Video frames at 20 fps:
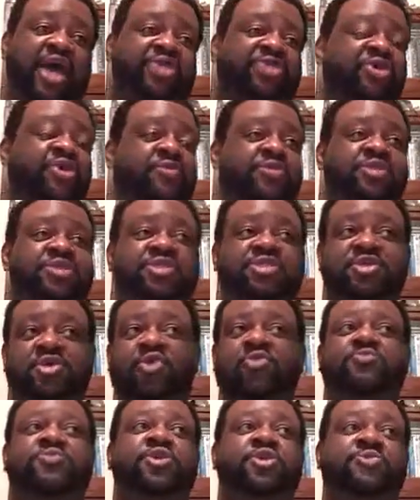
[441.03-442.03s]
I thought it was
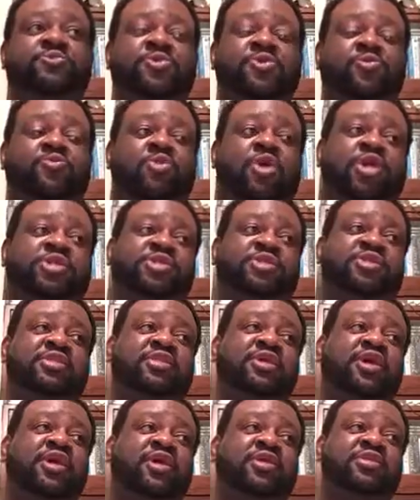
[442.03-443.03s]
so beautiful watching
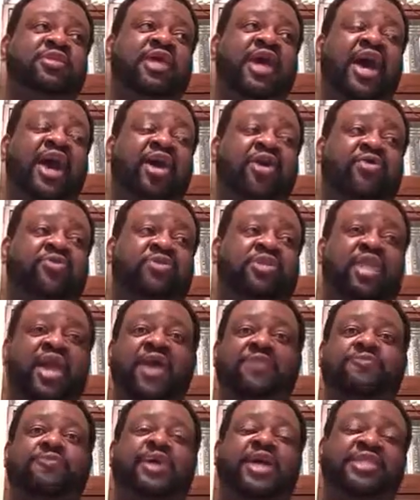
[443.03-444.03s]
how
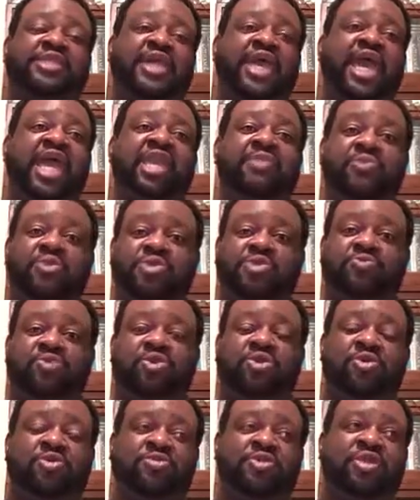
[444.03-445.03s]
lifelike the animals
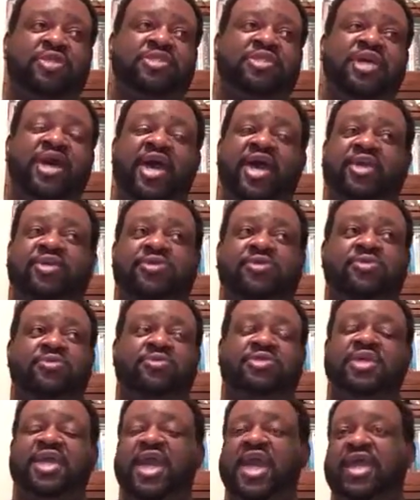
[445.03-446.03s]
were. The
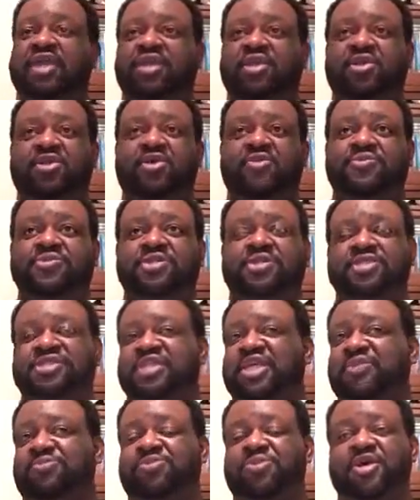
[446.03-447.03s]
tigers, the antelopes, the
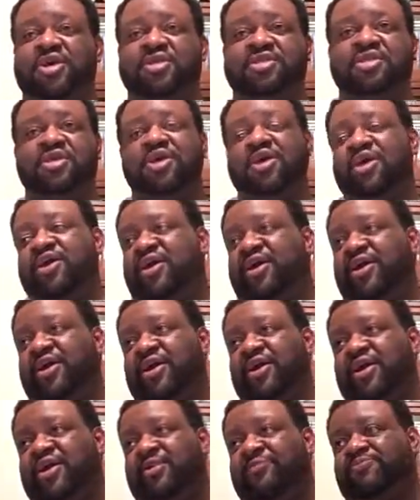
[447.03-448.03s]
zebras,
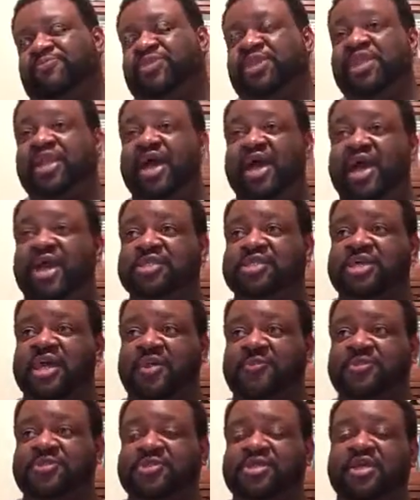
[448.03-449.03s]
the lions,
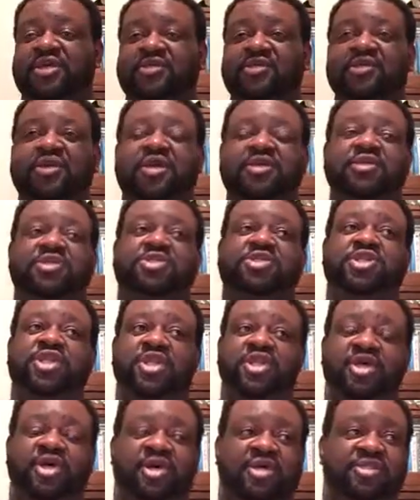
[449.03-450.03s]
obviously, the
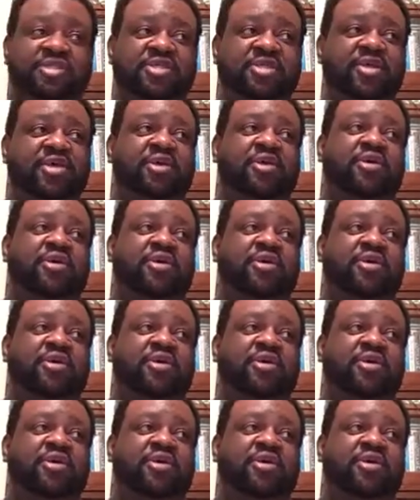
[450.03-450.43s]
cheetahs.